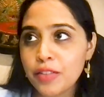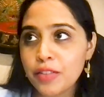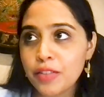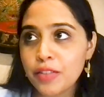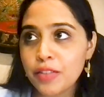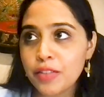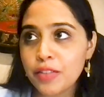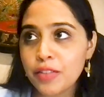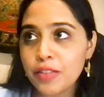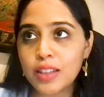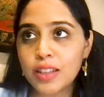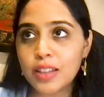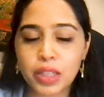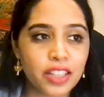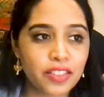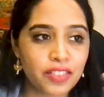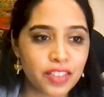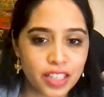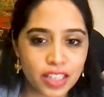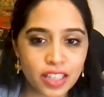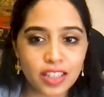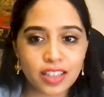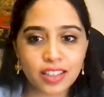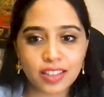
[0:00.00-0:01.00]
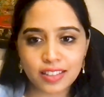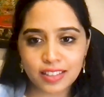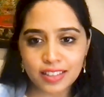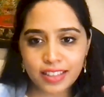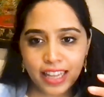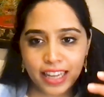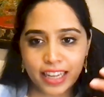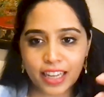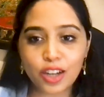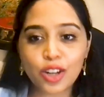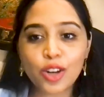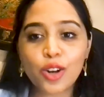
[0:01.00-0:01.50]
we live in a
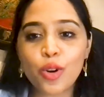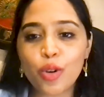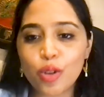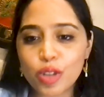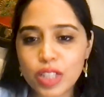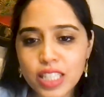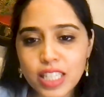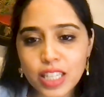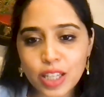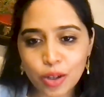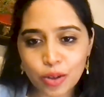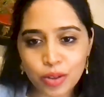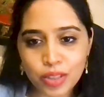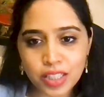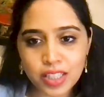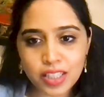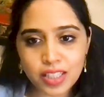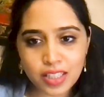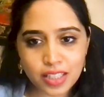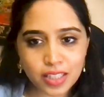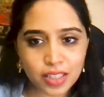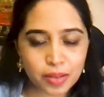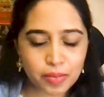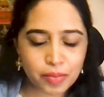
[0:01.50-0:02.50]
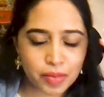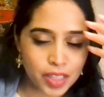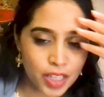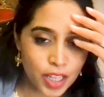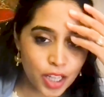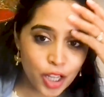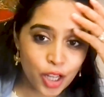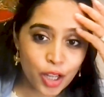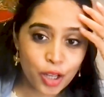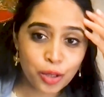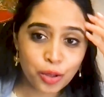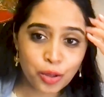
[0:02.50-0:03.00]
closed ecosystem.
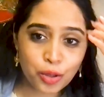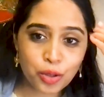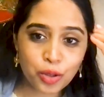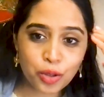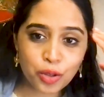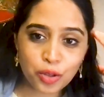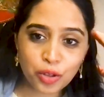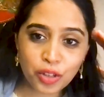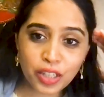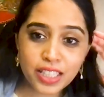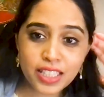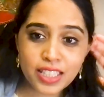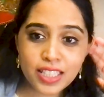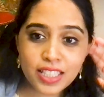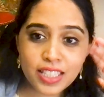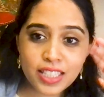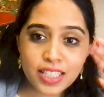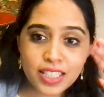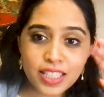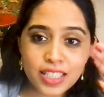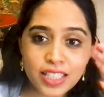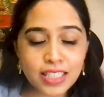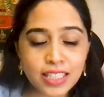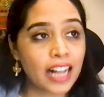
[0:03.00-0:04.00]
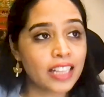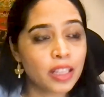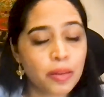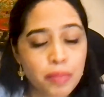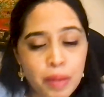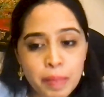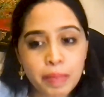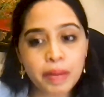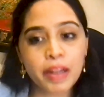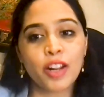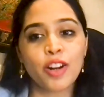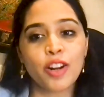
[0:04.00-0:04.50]
So it's other
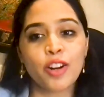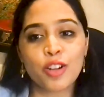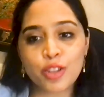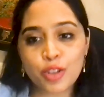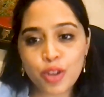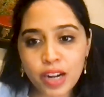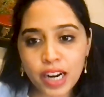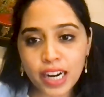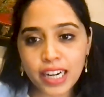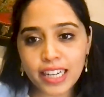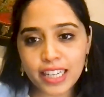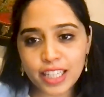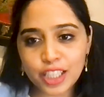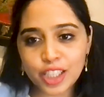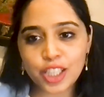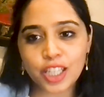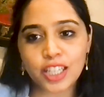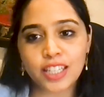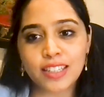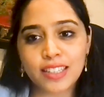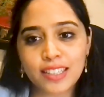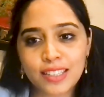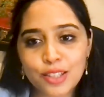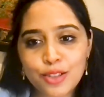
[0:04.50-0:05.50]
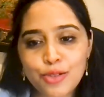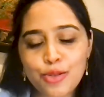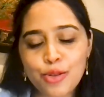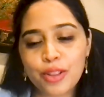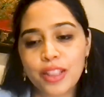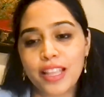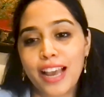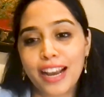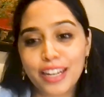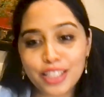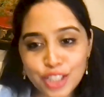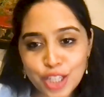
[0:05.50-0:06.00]
people are also conditioned, so
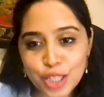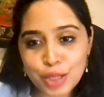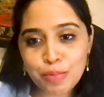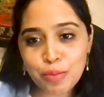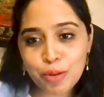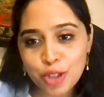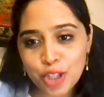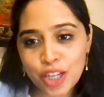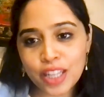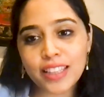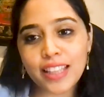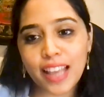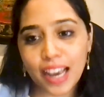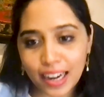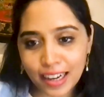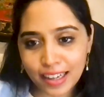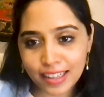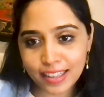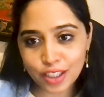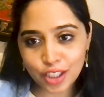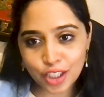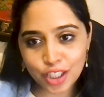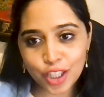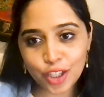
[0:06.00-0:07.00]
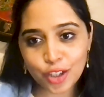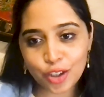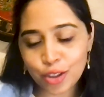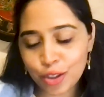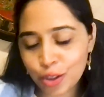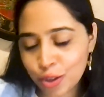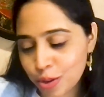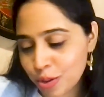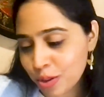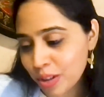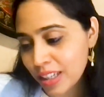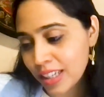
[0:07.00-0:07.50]
they are just pushing their conditioning on
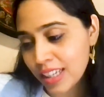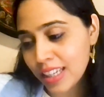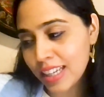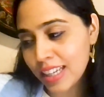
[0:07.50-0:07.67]
you.